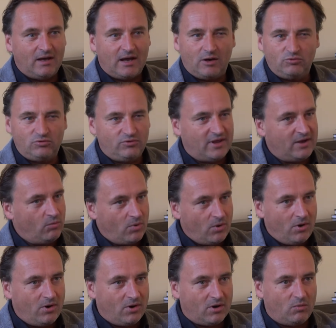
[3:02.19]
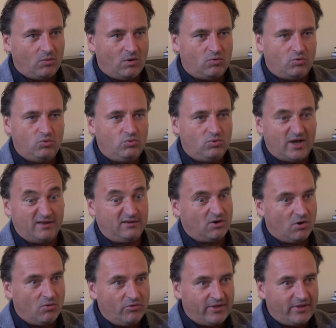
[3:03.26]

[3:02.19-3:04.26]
How do they work? Who can go